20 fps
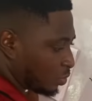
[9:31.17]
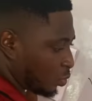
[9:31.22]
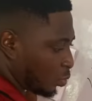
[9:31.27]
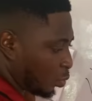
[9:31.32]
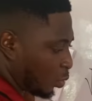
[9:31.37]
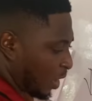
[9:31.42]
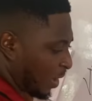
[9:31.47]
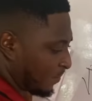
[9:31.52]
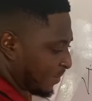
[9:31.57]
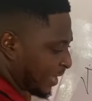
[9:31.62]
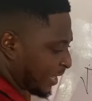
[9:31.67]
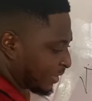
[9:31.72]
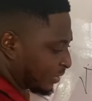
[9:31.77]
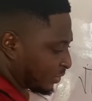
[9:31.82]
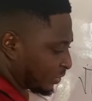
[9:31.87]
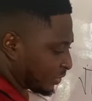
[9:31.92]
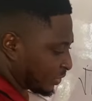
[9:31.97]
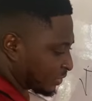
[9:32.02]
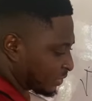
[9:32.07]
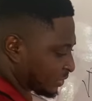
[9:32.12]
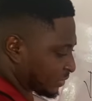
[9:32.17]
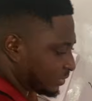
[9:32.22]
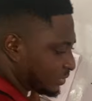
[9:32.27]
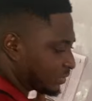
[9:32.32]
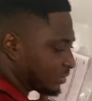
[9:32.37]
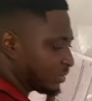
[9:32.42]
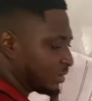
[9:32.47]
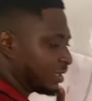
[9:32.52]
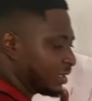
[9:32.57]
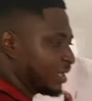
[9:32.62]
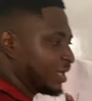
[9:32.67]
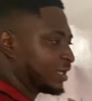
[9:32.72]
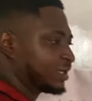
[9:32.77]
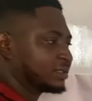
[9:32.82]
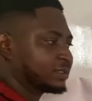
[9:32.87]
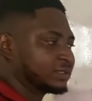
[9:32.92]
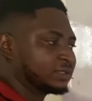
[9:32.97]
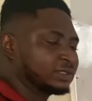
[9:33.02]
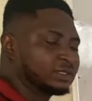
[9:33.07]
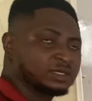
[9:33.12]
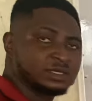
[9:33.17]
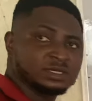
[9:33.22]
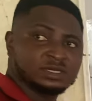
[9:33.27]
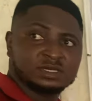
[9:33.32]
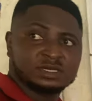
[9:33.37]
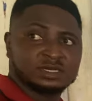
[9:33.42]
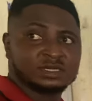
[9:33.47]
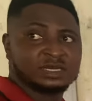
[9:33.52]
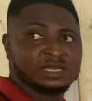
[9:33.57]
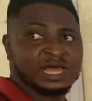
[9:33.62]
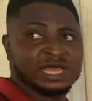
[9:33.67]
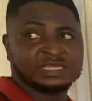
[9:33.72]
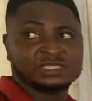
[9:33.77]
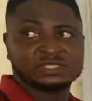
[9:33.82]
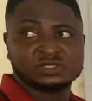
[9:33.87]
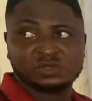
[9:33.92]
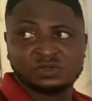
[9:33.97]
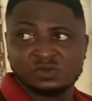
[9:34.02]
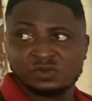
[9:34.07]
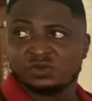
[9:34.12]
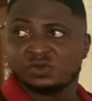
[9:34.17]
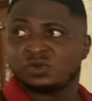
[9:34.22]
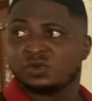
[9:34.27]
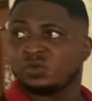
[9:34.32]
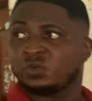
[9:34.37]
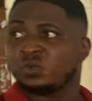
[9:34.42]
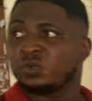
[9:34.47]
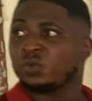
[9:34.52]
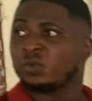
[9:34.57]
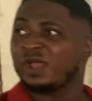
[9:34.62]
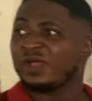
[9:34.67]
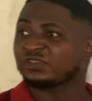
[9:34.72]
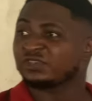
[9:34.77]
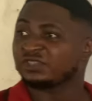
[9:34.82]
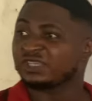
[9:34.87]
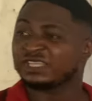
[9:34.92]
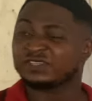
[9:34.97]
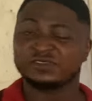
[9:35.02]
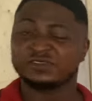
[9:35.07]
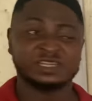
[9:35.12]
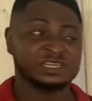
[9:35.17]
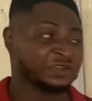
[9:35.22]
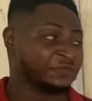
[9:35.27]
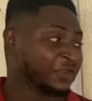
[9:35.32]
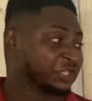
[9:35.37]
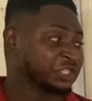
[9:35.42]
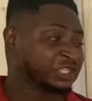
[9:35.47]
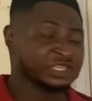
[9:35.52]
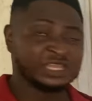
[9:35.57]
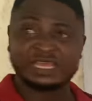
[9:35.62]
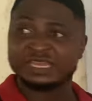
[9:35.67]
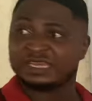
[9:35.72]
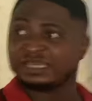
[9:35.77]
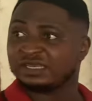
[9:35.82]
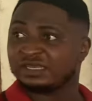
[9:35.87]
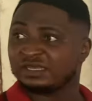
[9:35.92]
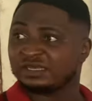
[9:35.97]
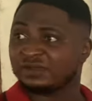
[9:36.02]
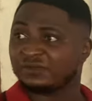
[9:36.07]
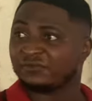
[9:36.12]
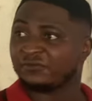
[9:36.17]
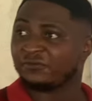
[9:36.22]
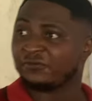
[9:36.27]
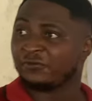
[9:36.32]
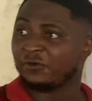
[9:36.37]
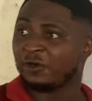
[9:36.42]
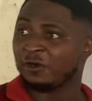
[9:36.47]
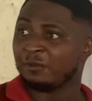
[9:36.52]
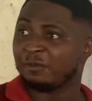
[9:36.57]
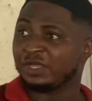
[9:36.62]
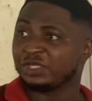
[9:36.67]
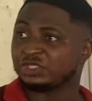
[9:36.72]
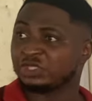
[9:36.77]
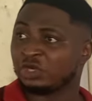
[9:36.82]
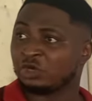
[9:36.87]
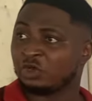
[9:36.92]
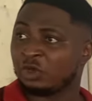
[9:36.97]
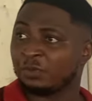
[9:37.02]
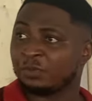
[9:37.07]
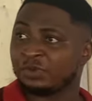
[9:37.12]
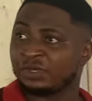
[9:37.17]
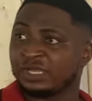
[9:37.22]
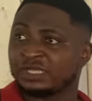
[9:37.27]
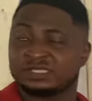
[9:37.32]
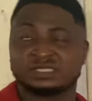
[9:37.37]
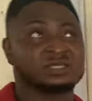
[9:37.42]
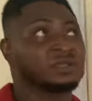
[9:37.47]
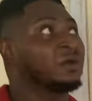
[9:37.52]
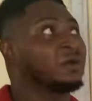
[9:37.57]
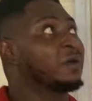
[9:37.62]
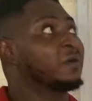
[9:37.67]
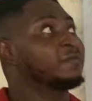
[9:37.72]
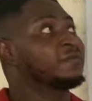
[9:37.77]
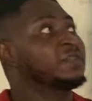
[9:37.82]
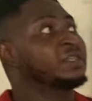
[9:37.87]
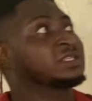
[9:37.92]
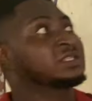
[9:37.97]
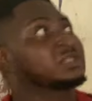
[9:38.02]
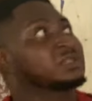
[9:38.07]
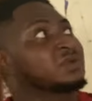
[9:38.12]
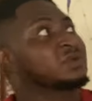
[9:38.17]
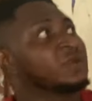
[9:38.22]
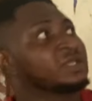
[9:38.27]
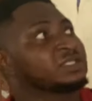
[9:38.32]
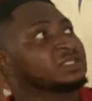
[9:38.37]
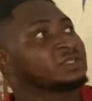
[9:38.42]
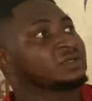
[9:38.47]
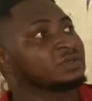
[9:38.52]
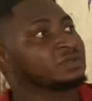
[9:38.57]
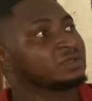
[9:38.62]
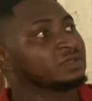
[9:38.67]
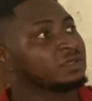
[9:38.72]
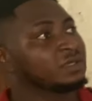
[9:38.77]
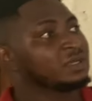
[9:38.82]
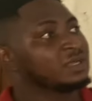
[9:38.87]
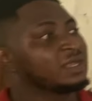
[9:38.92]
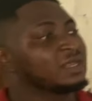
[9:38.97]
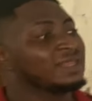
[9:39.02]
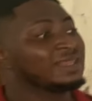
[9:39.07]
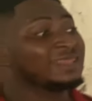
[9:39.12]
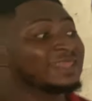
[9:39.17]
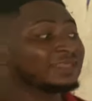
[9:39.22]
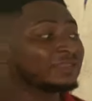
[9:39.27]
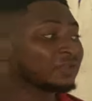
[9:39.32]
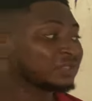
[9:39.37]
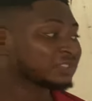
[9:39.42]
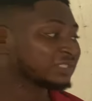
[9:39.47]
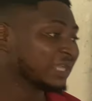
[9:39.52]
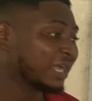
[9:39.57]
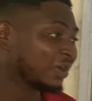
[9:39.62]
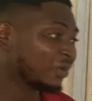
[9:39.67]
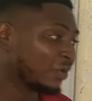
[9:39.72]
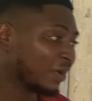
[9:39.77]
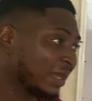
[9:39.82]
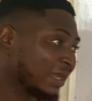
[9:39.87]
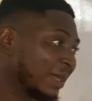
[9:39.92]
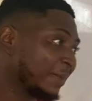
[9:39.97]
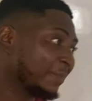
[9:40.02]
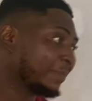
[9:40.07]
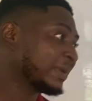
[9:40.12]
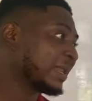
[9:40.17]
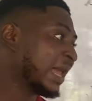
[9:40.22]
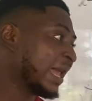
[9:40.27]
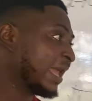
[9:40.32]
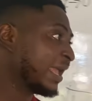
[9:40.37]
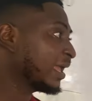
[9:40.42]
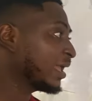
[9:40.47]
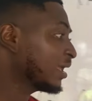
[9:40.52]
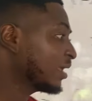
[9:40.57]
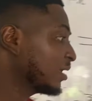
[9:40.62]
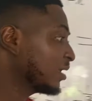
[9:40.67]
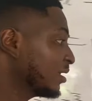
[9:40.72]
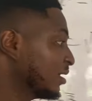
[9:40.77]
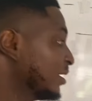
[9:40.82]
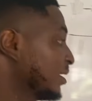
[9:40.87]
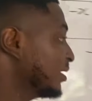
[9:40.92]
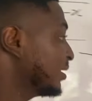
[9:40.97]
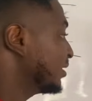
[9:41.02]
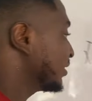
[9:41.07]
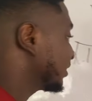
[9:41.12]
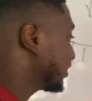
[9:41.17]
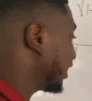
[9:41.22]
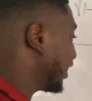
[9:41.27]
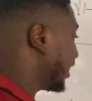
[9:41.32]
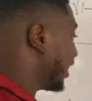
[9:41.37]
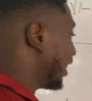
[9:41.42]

1 minus x. Plus, we have successfully differentiated the four major components of this question. Let us now go and apply so